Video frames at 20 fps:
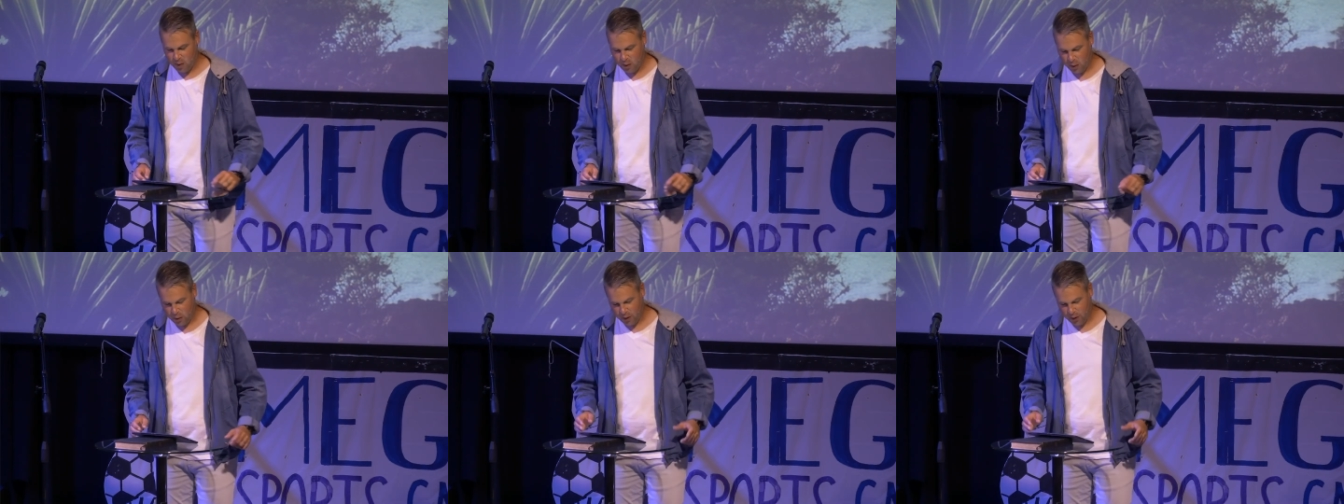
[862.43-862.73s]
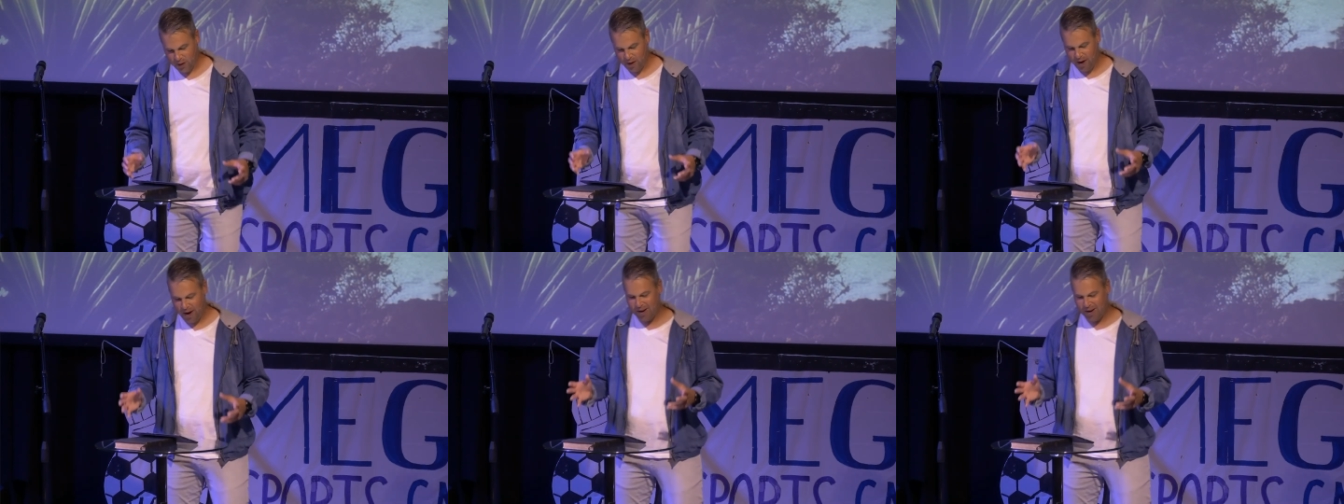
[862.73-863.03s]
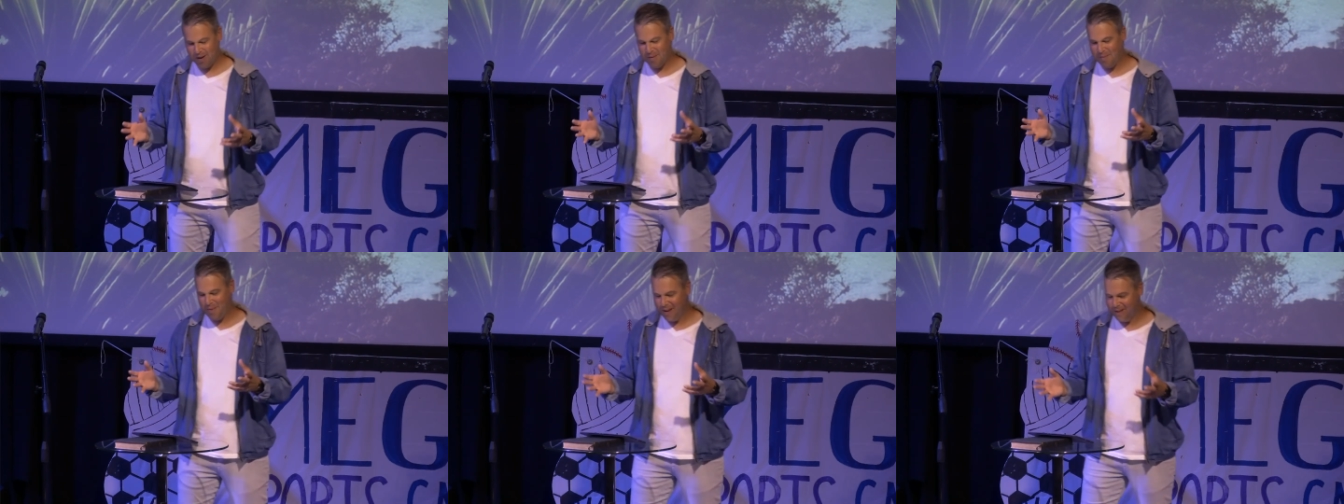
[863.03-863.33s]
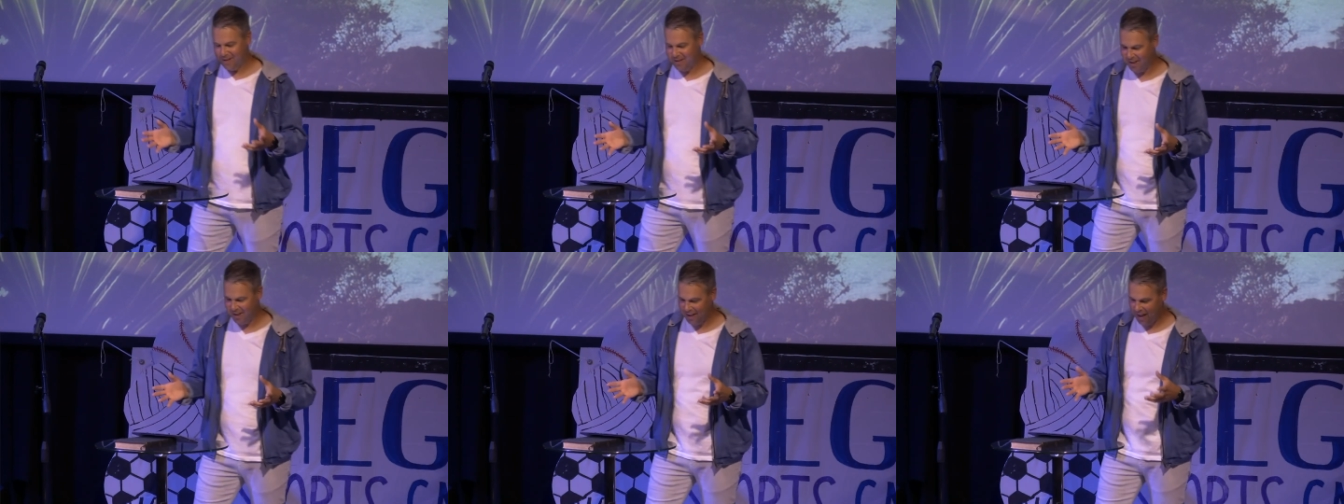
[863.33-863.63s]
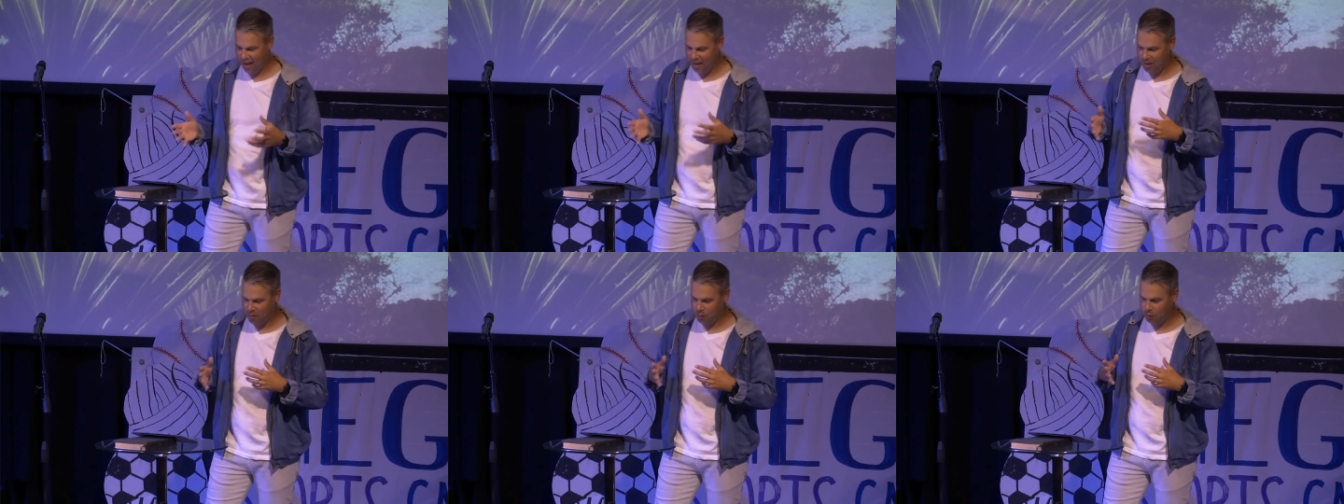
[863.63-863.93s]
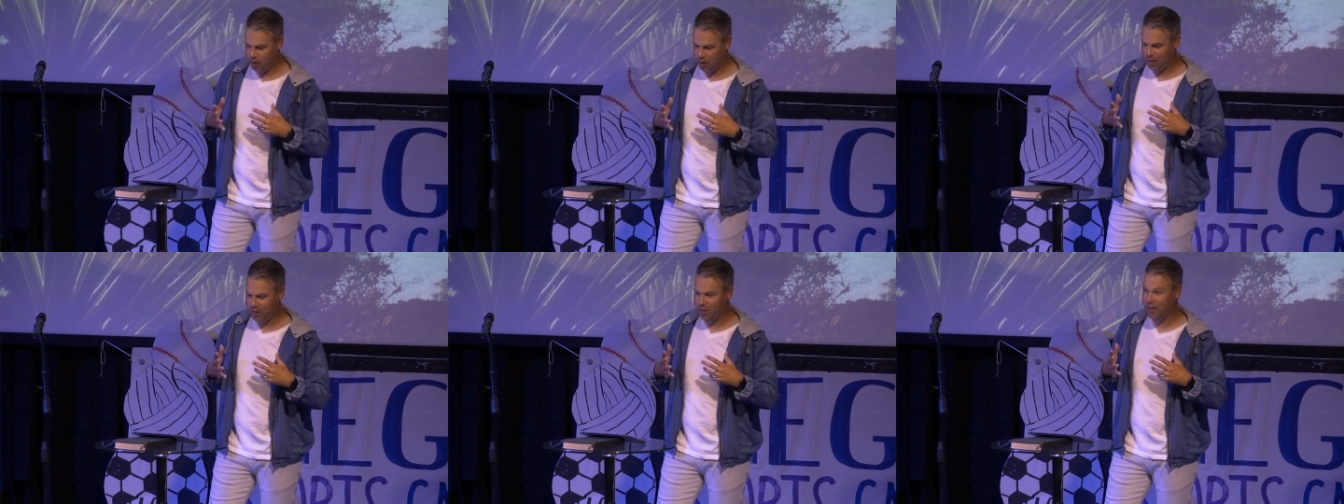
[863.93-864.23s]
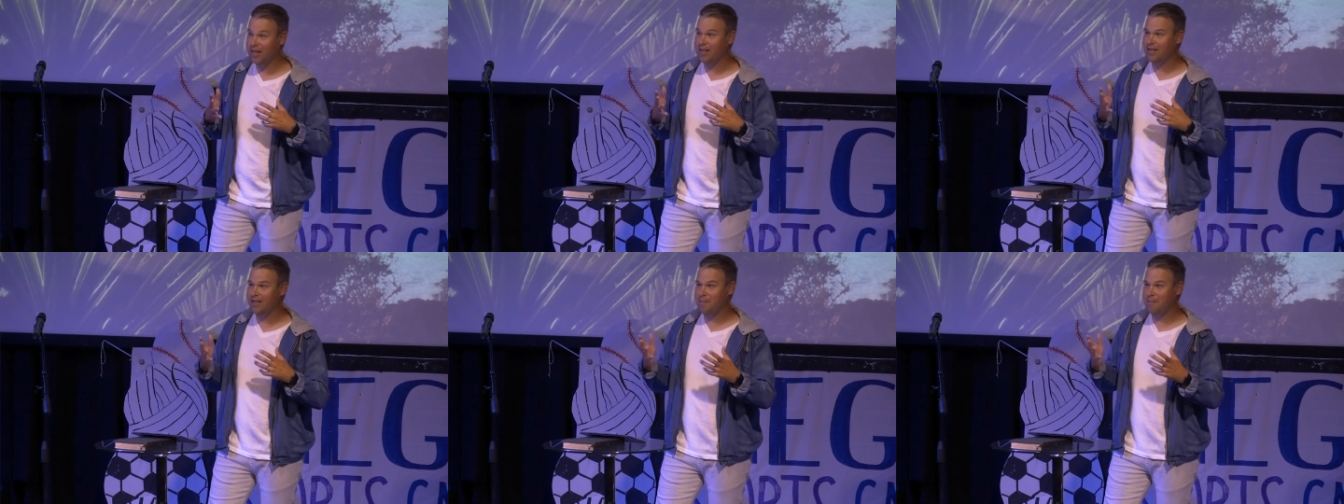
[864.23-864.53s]
Third argument, and what
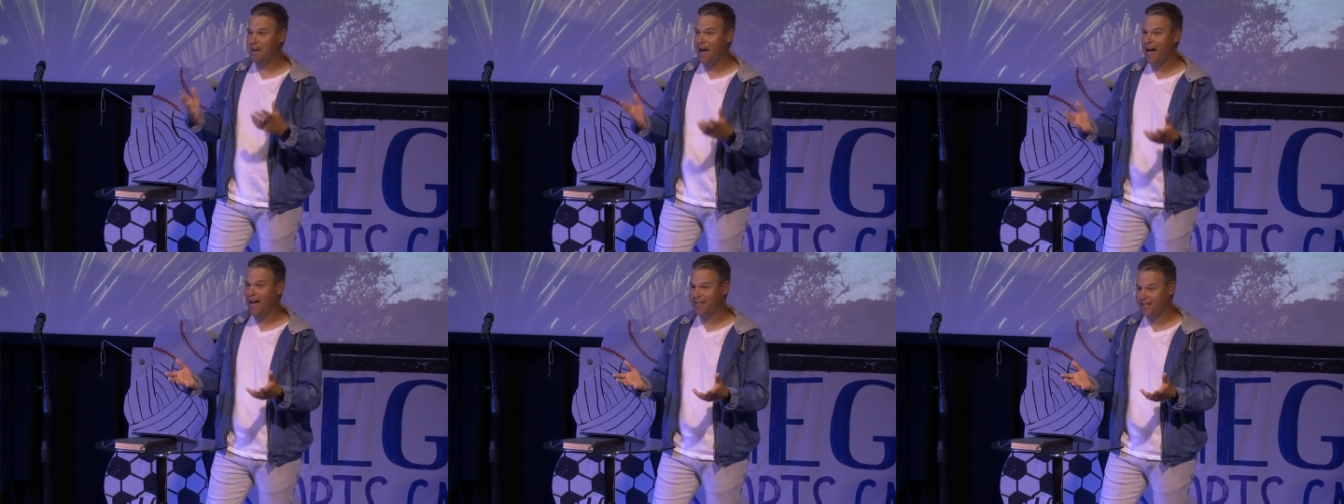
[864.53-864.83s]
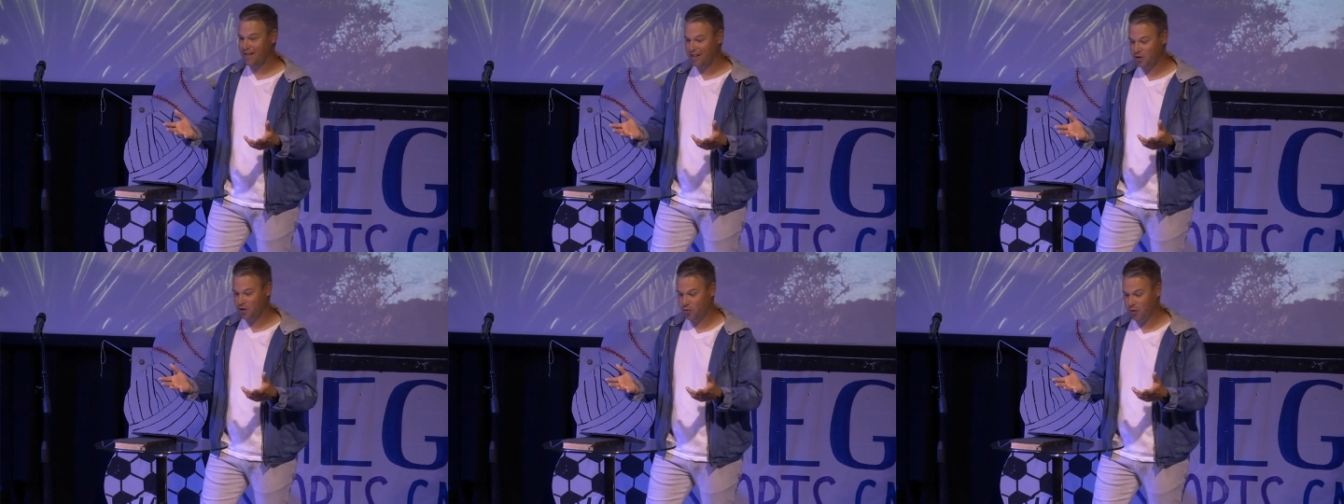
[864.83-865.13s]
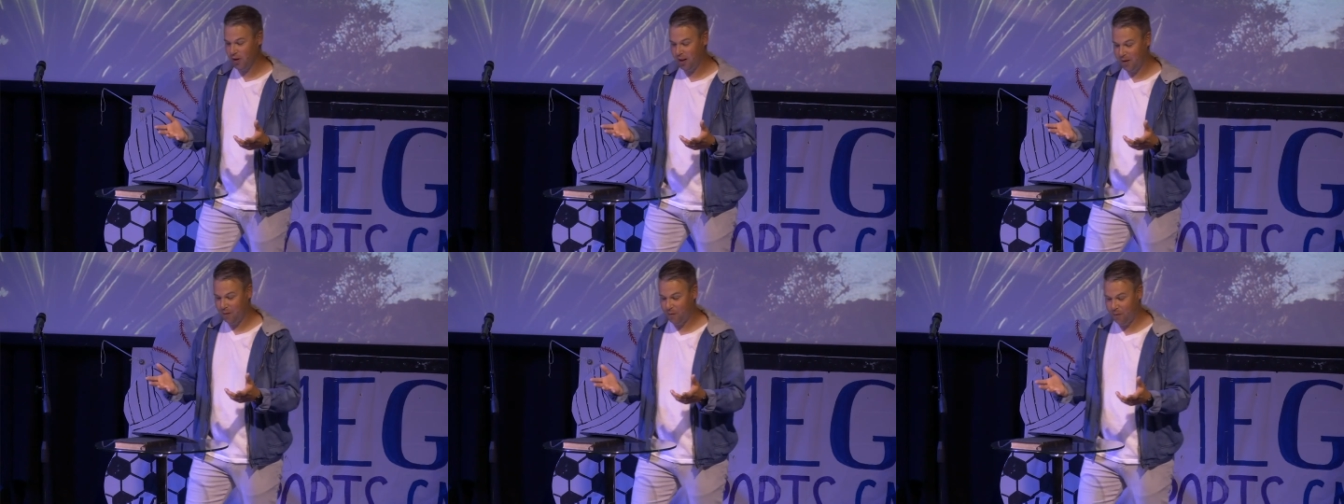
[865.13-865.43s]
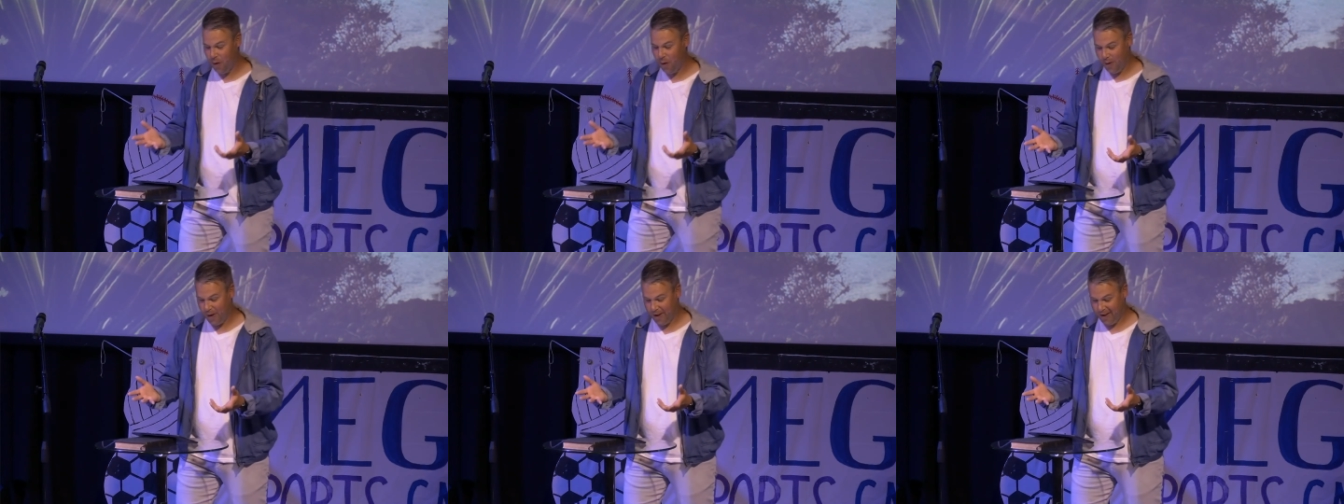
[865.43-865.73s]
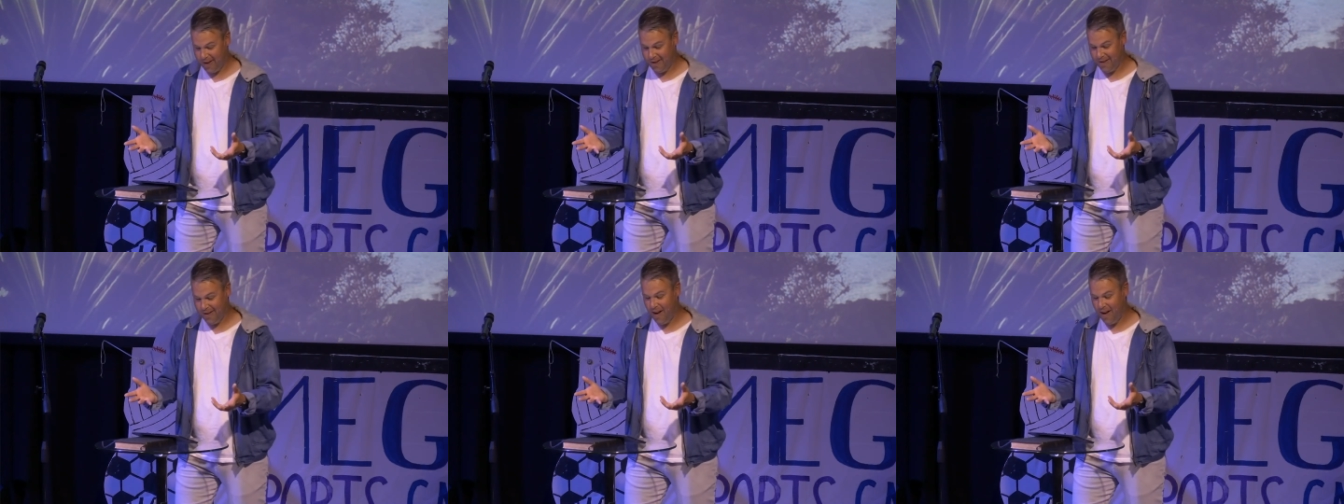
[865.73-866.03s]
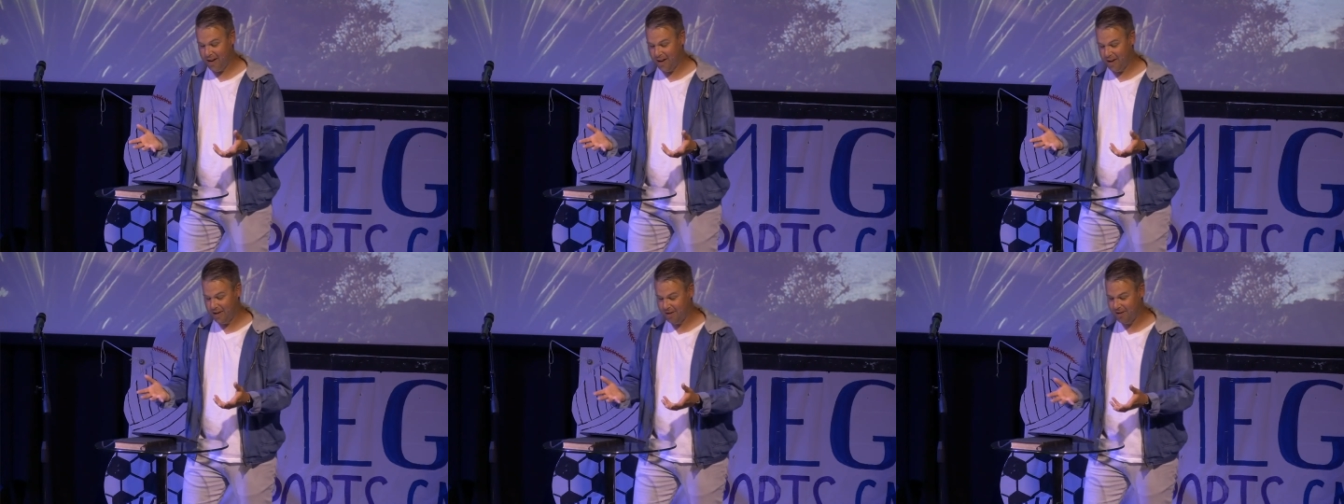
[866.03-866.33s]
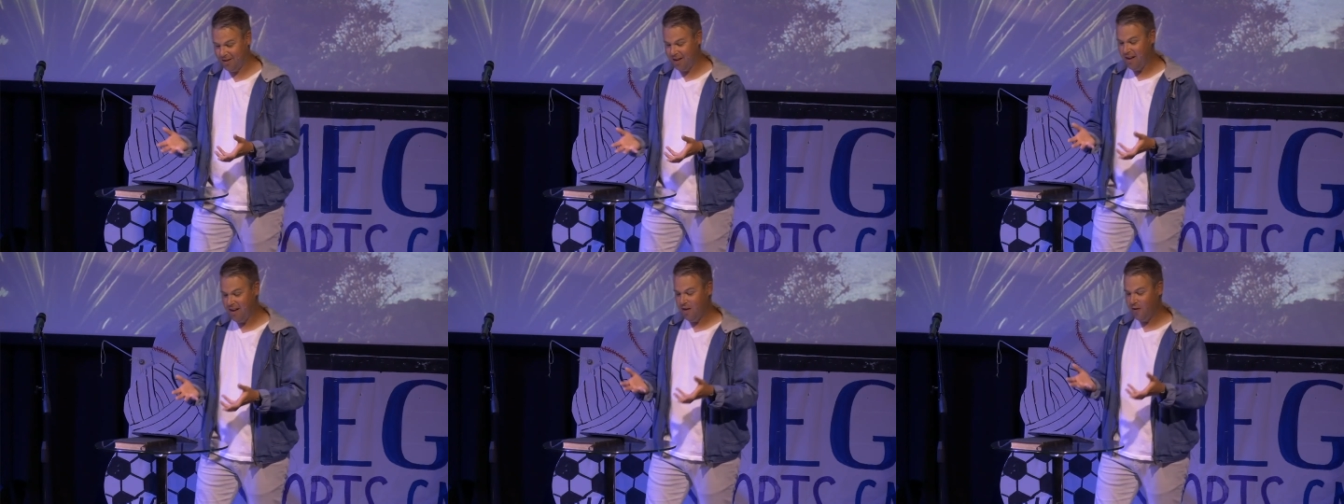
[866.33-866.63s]
this passage really focuses on, is